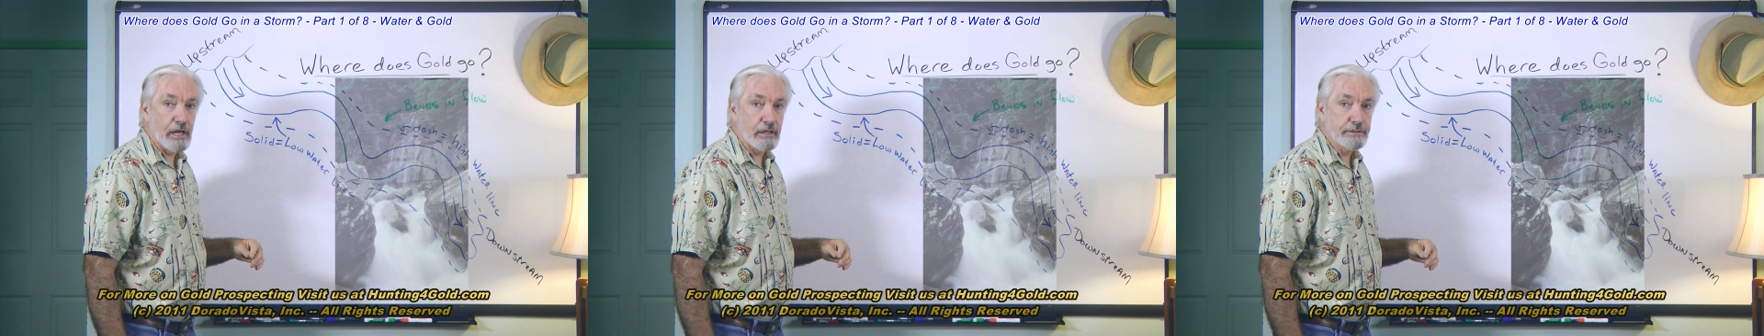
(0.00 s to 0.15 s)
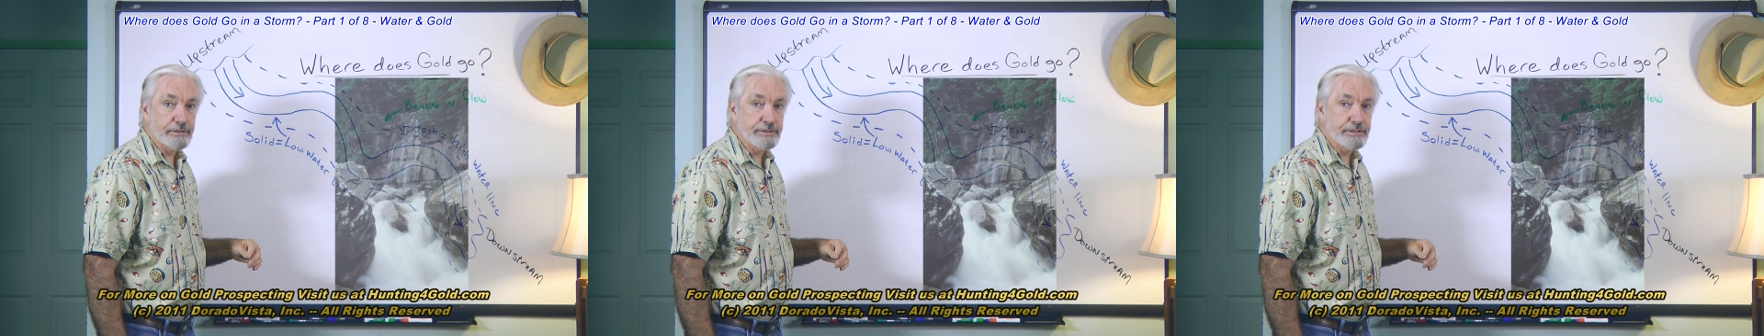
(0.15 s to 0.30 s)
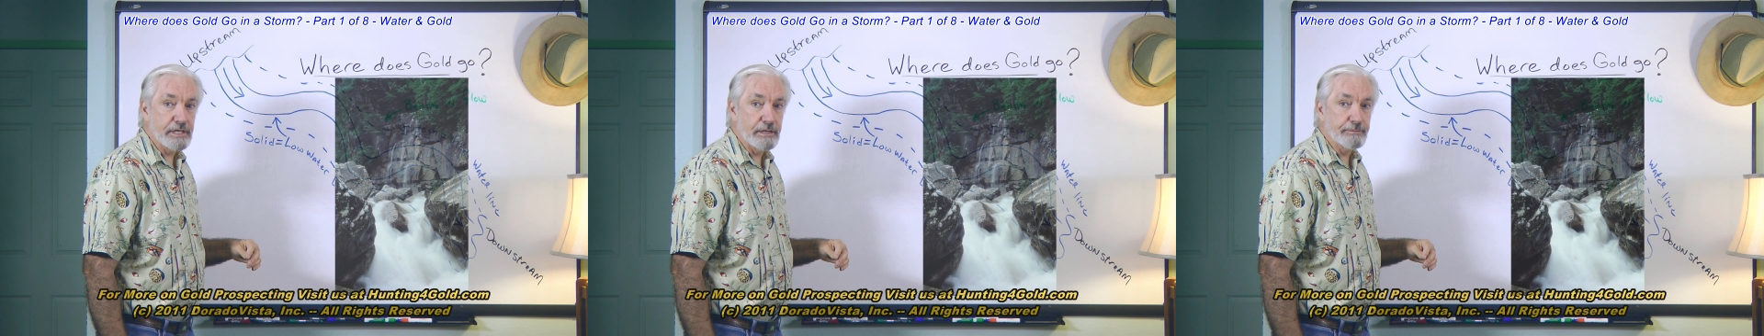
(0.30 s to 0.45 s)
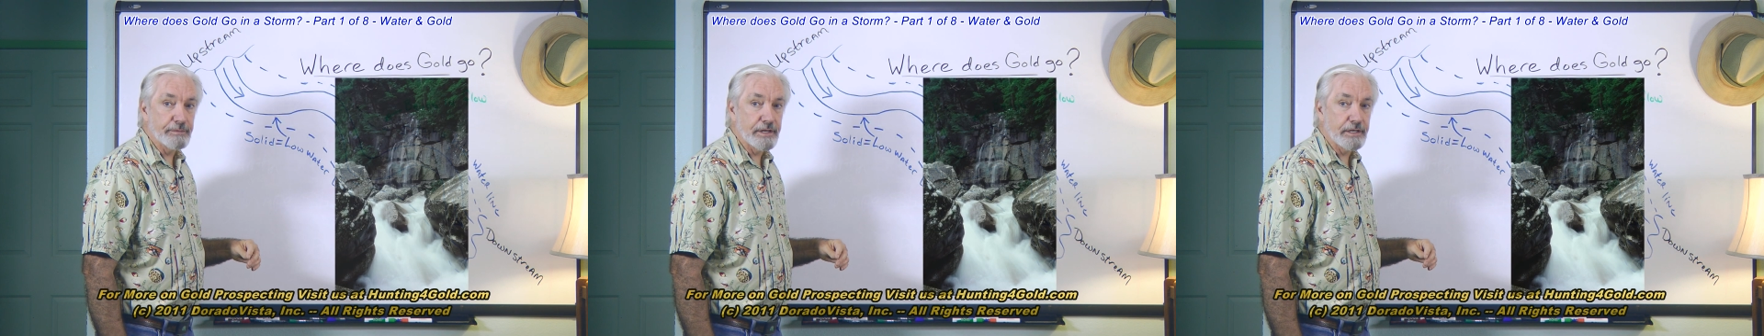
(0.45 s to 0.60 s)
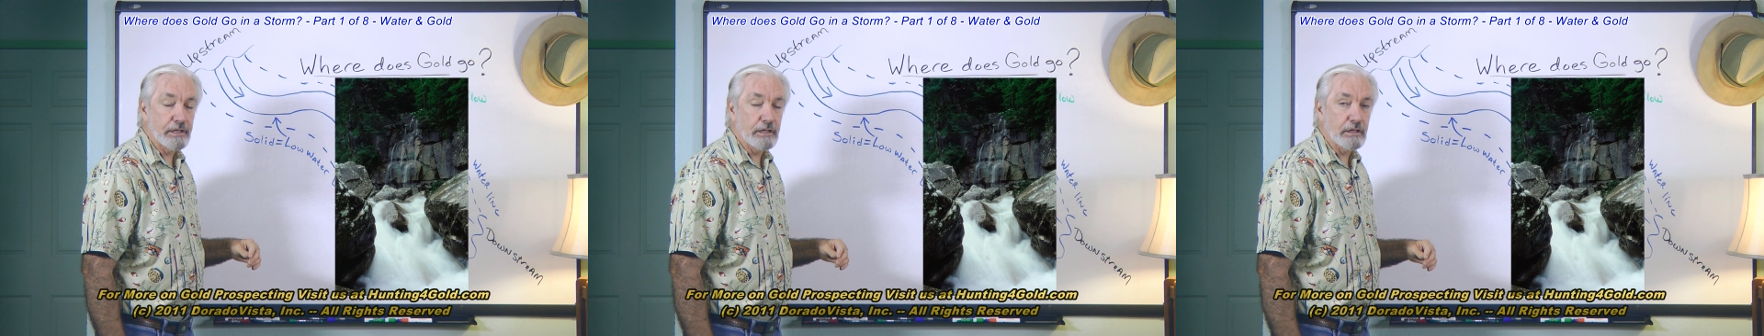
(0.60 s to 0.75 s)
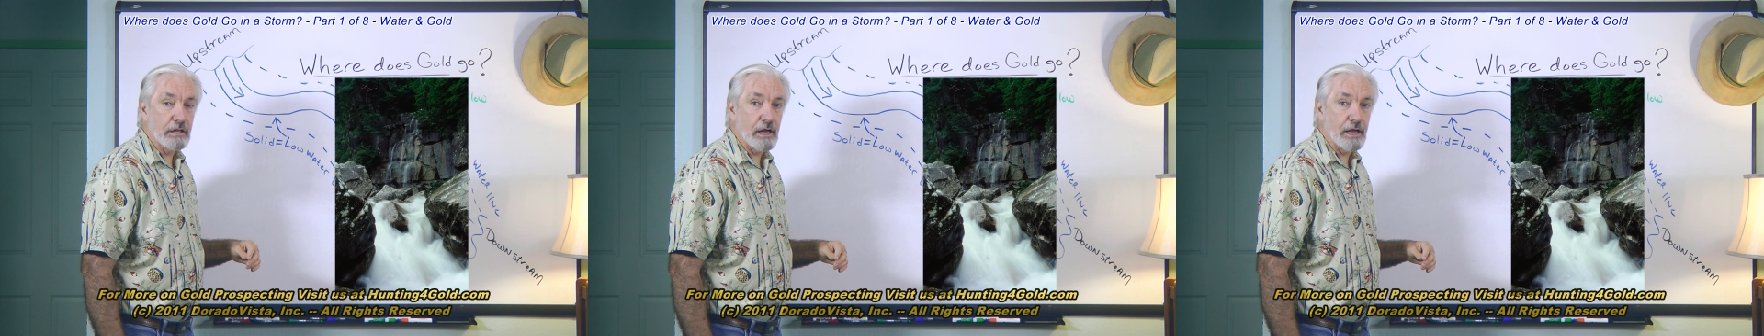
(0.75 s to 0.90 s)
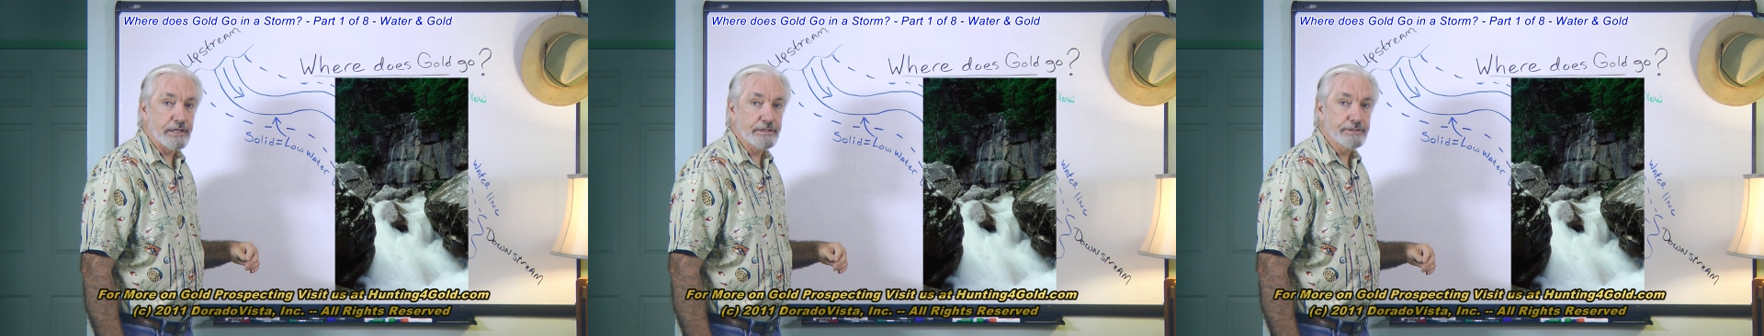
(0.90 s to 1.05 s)
down steep
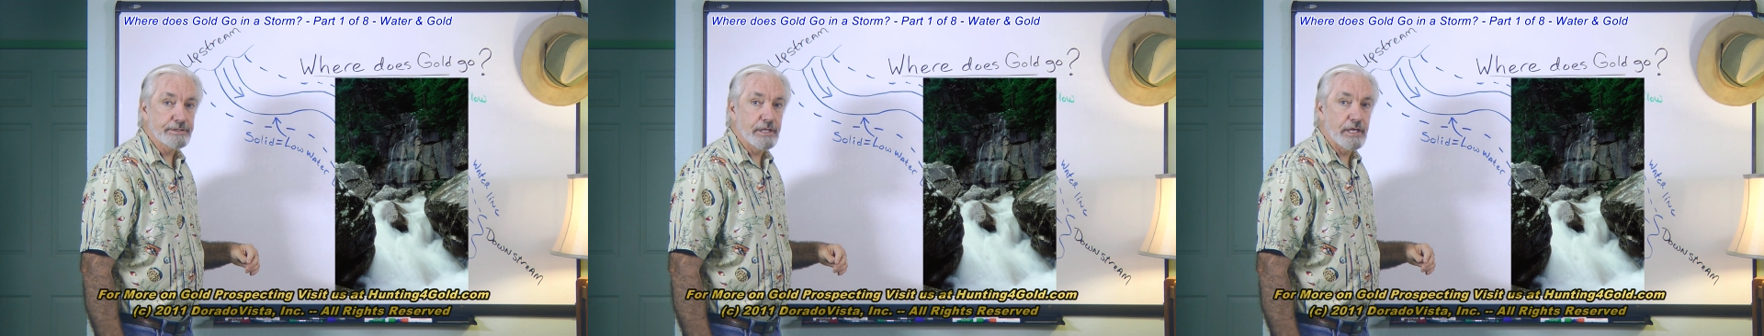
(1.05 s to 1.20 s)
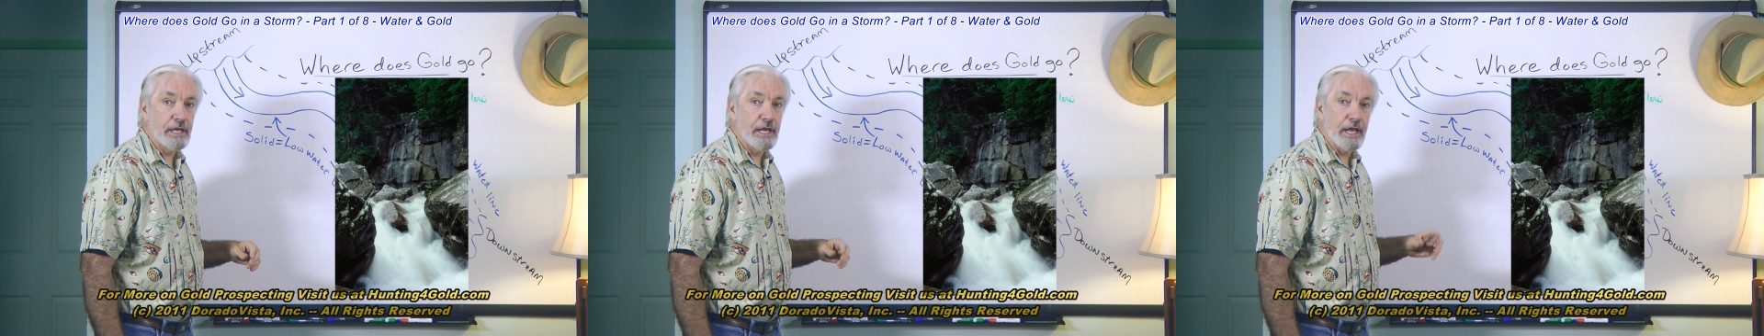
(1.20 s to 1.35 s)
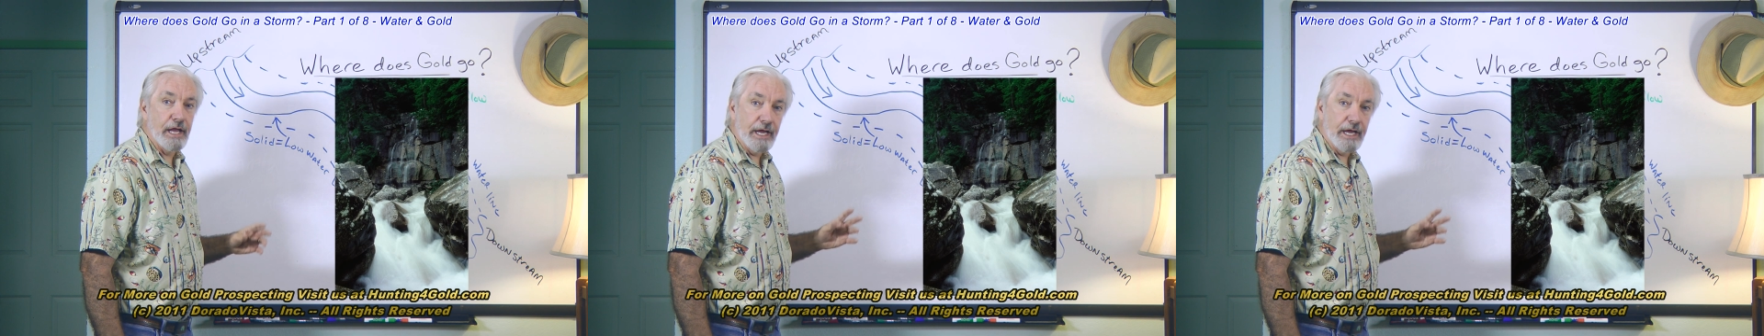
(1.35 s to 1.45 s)
inclines.